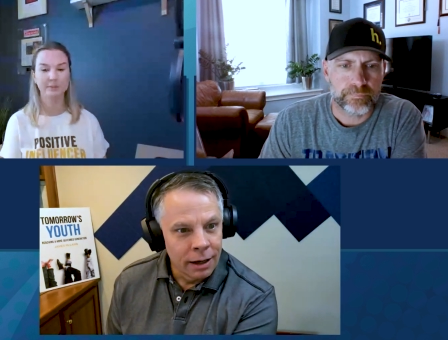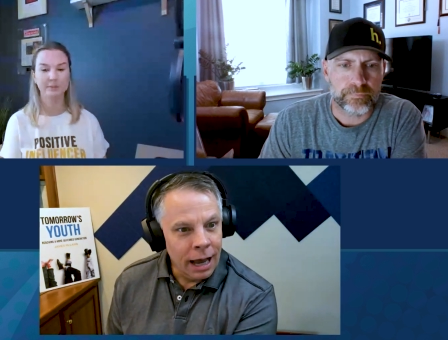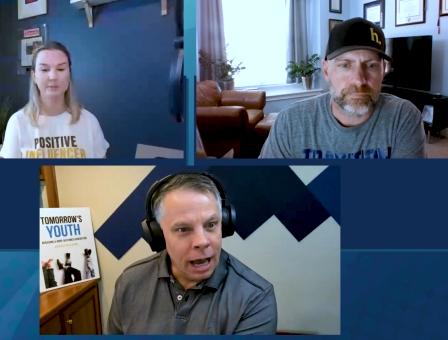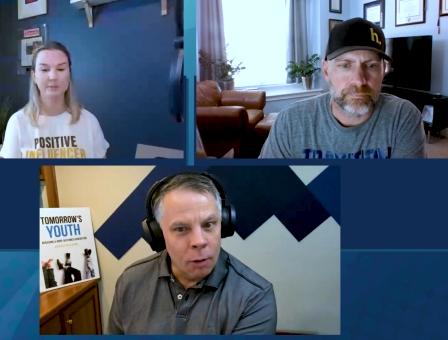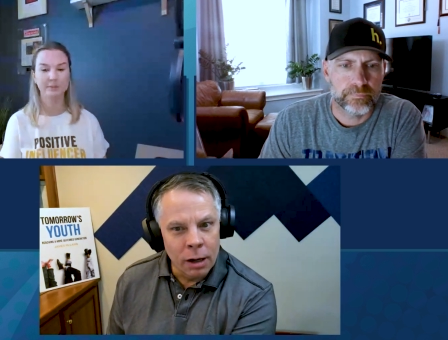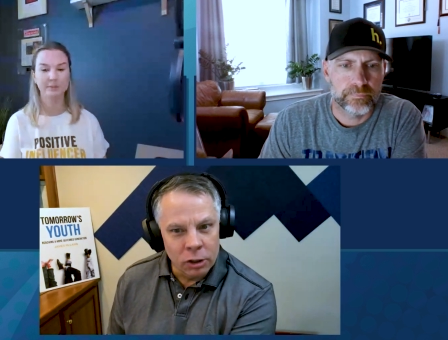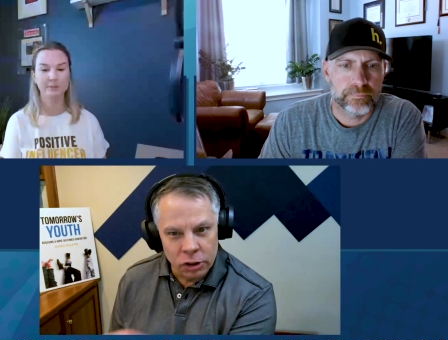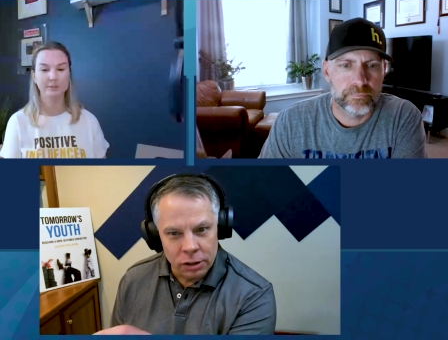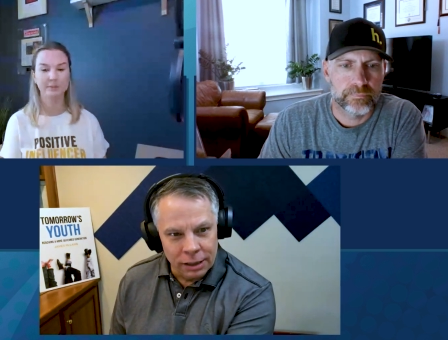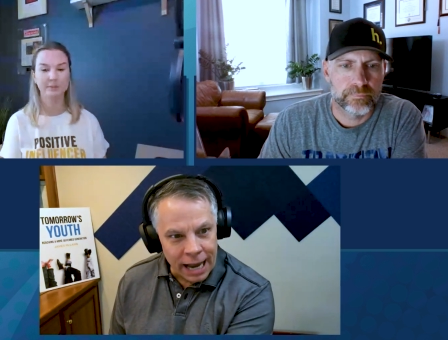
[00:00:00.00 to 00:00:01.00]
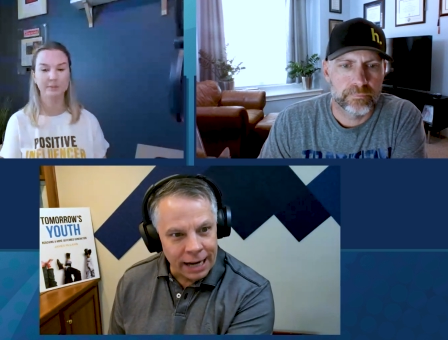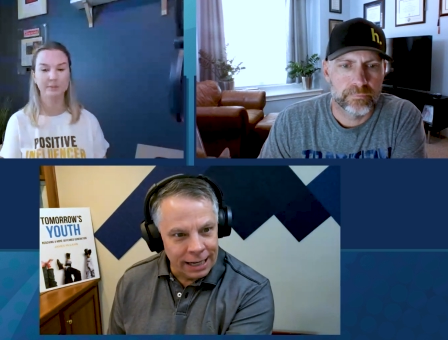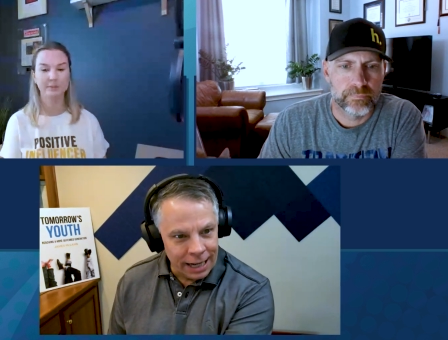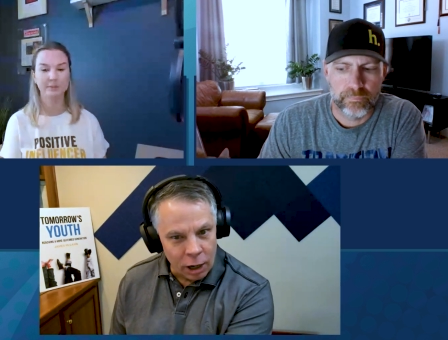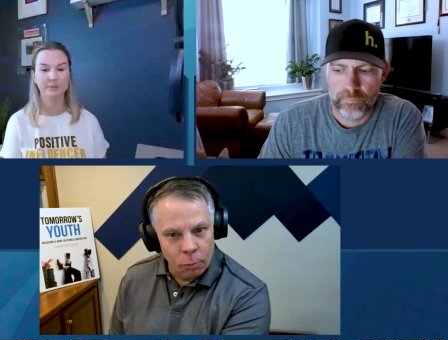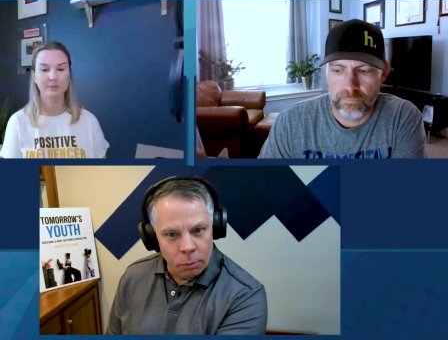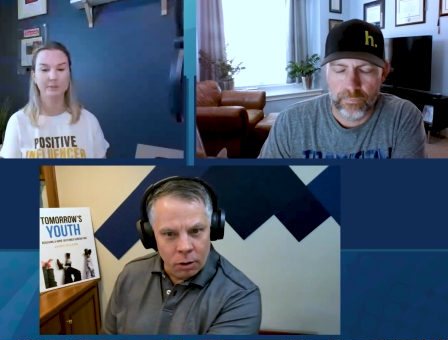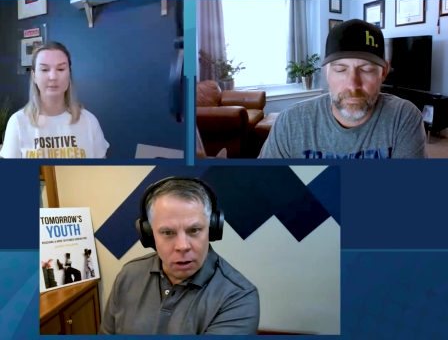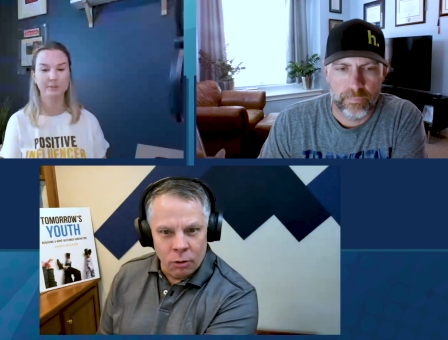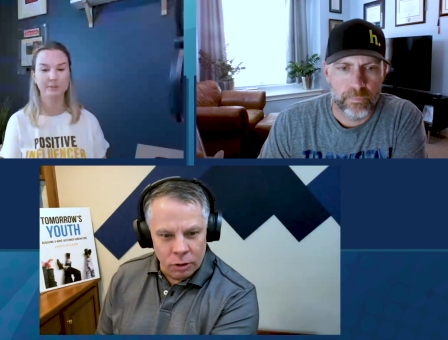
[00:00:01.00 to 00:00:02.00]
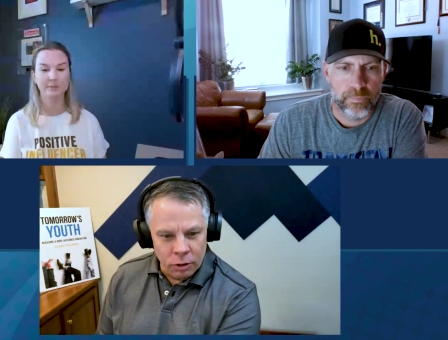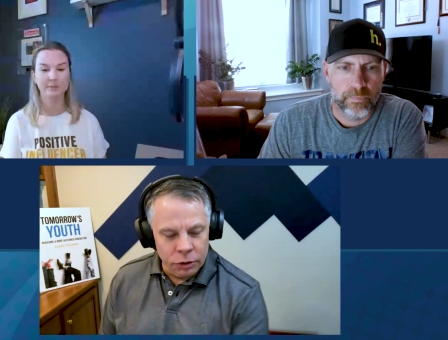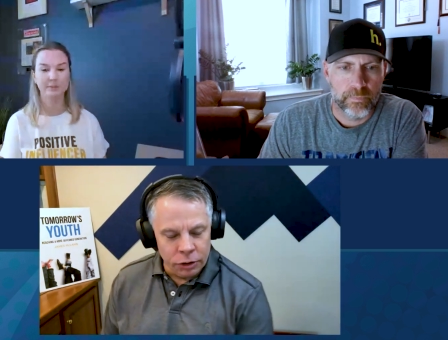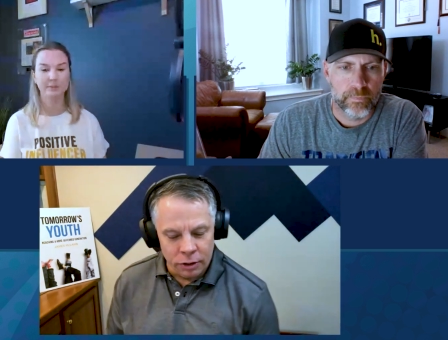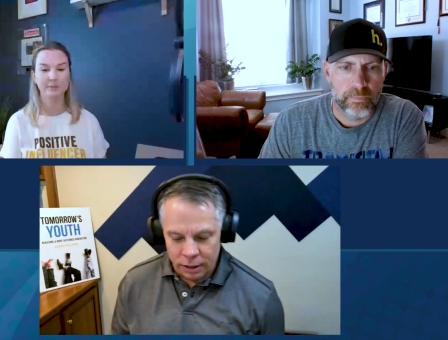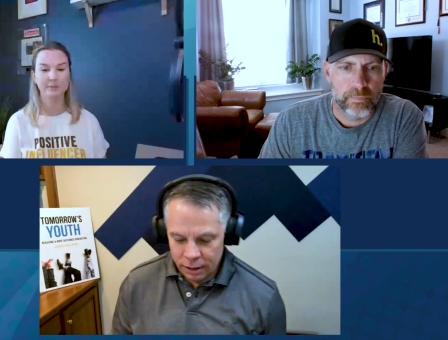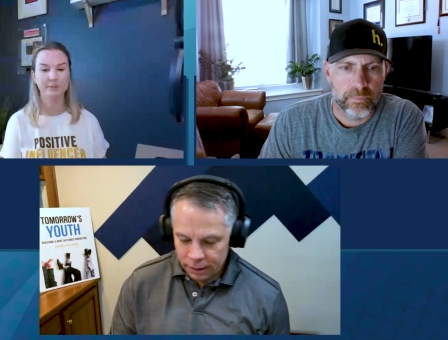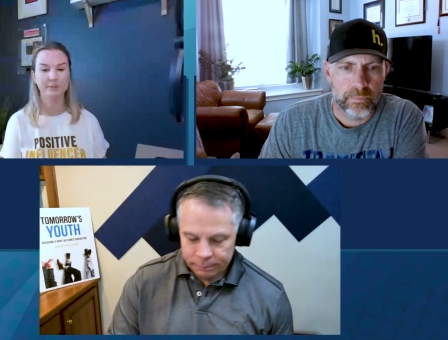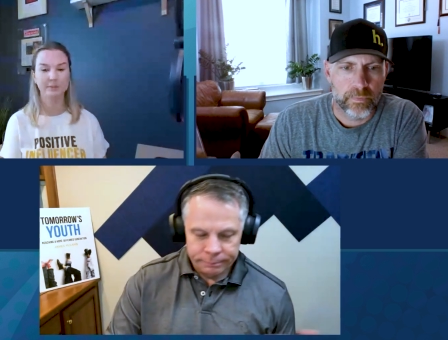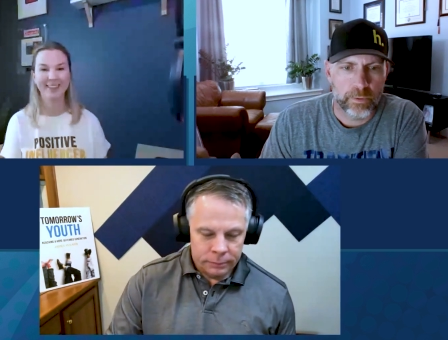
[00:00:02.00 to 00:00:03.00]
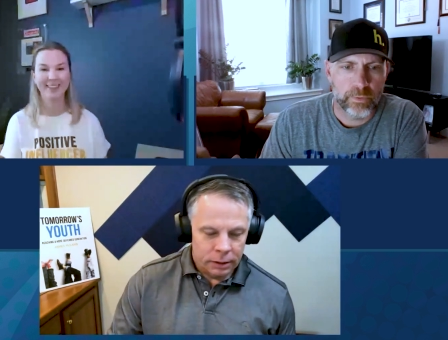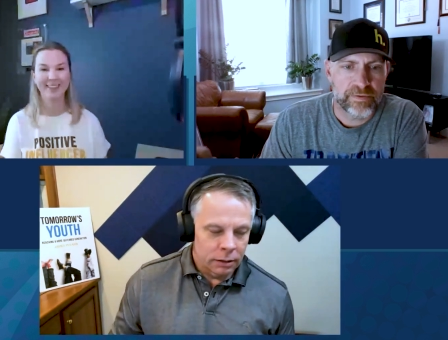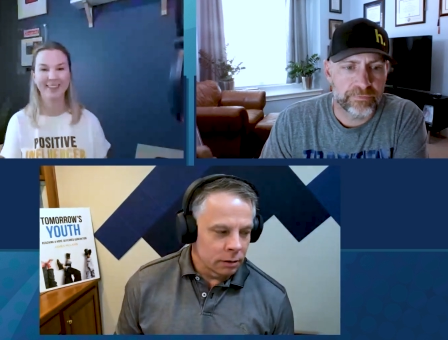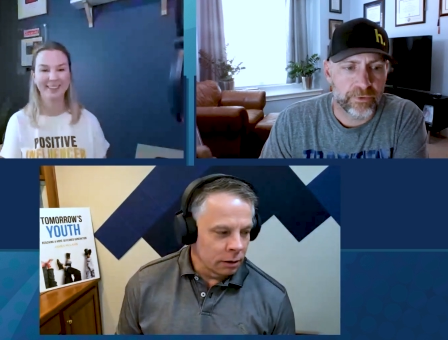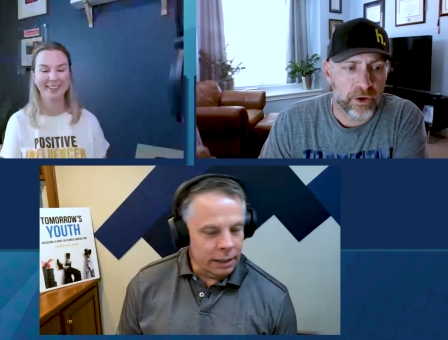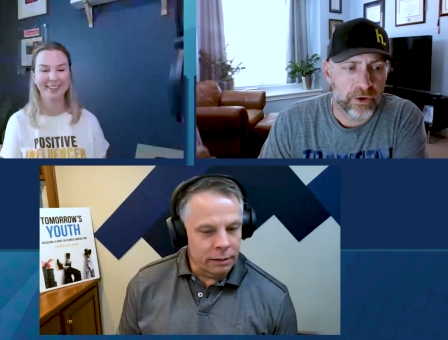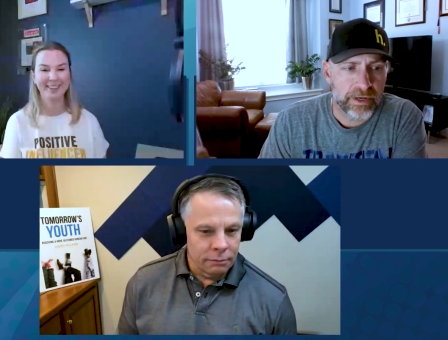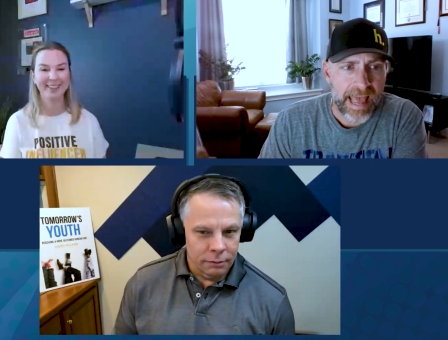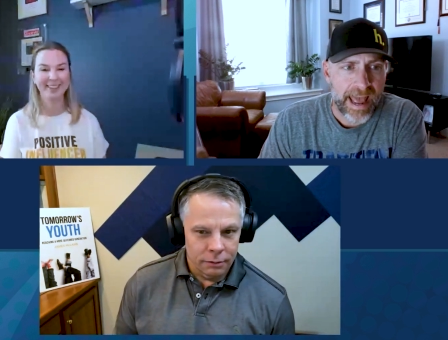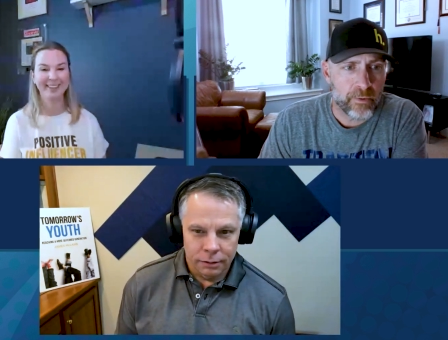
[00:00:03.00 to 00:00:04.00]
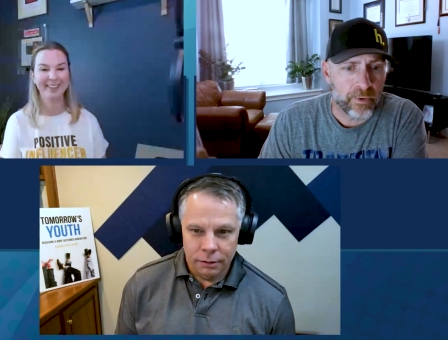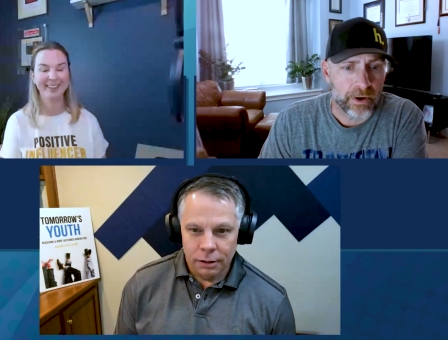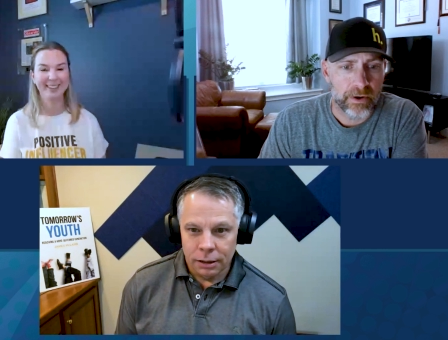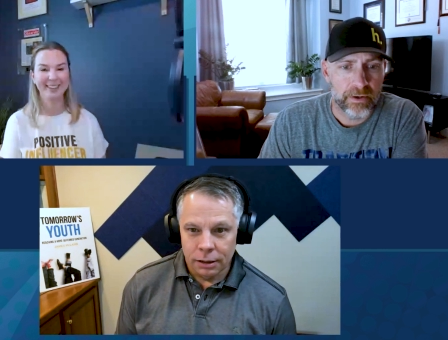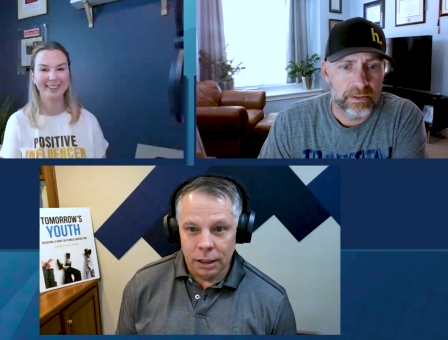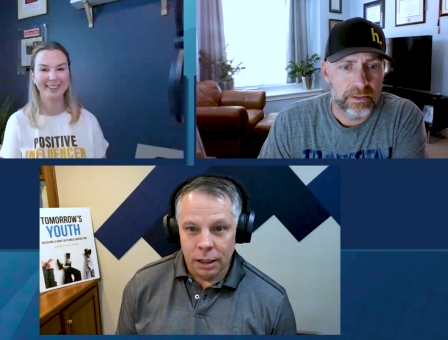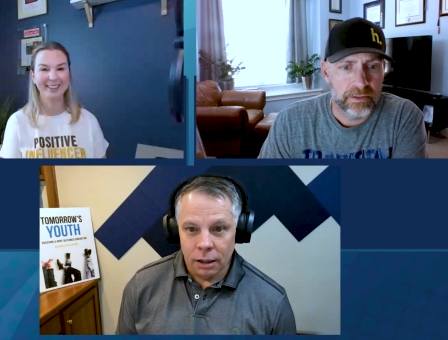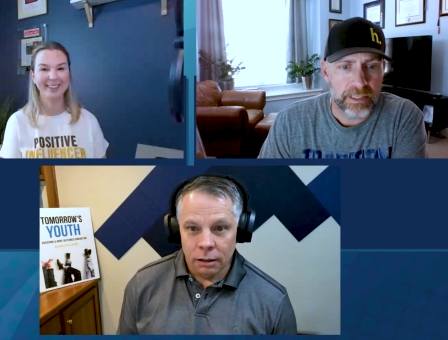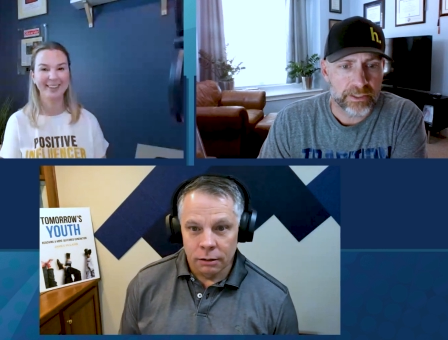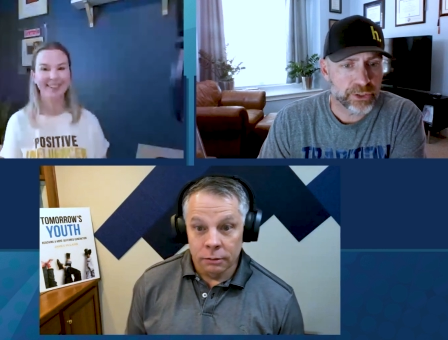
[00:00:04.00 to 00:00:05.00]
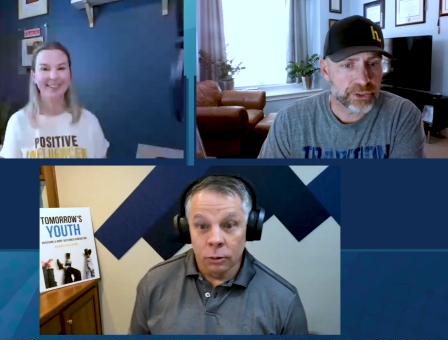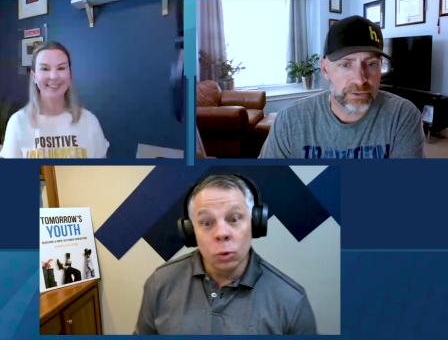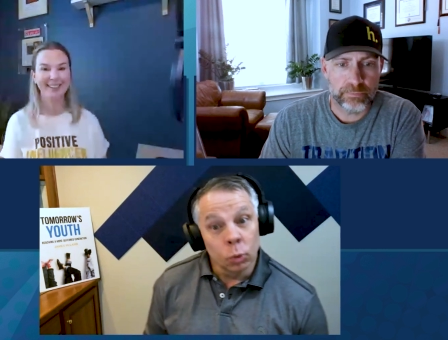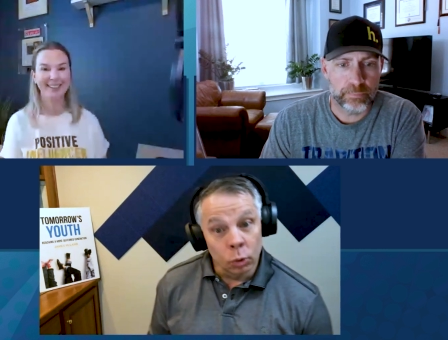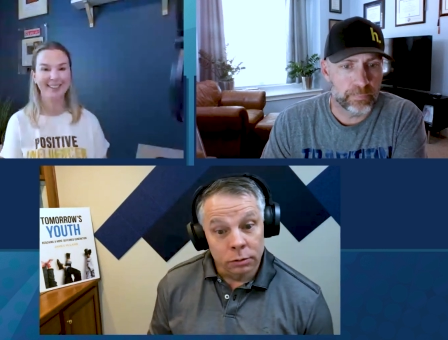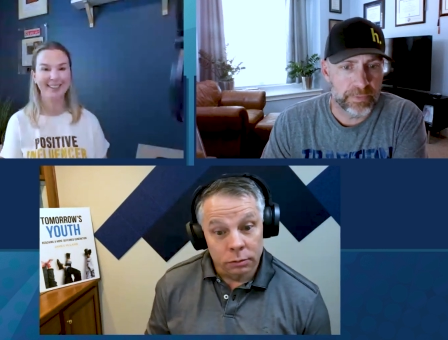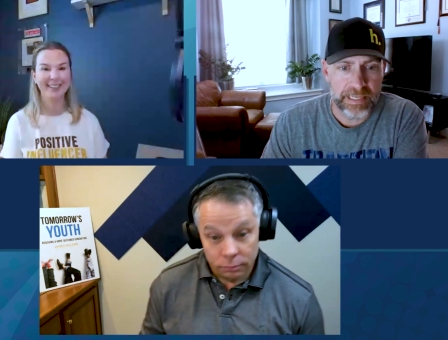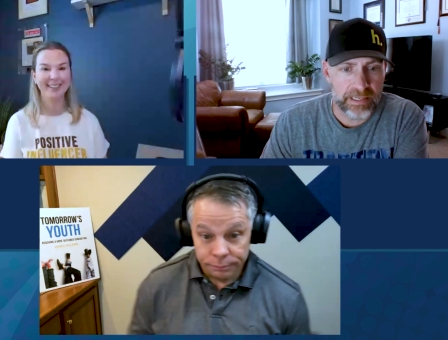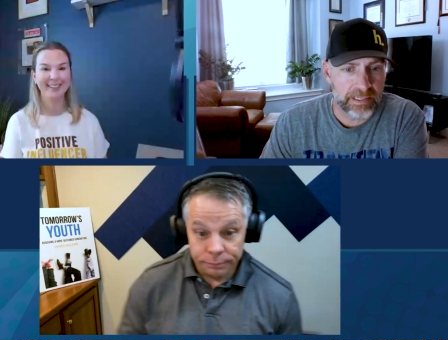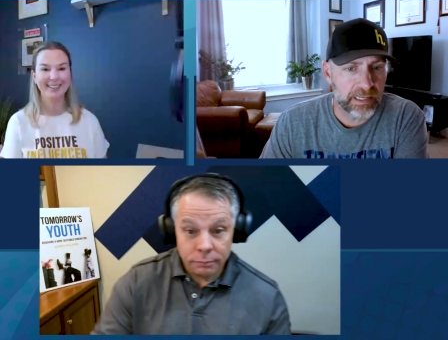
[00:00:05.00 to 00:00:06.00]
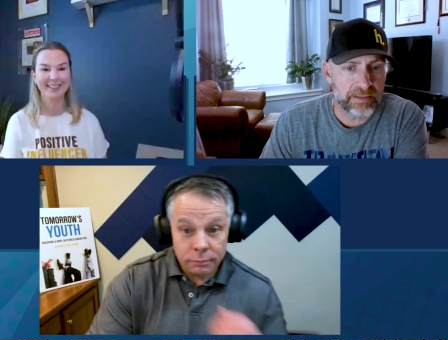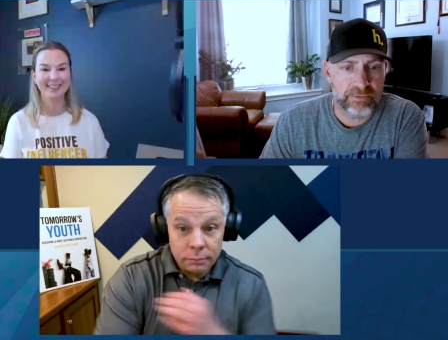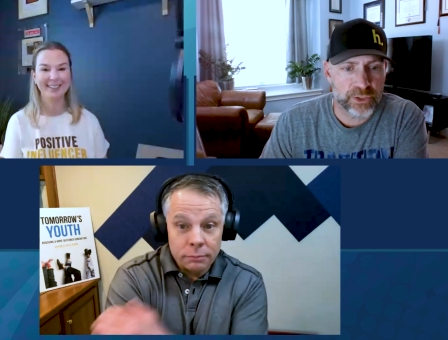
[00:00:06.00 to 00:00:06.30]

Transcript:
Speaker 1: how much that could help her on her journey yeah or
Speaker 2: even for her an hour like just Ooh. getting it even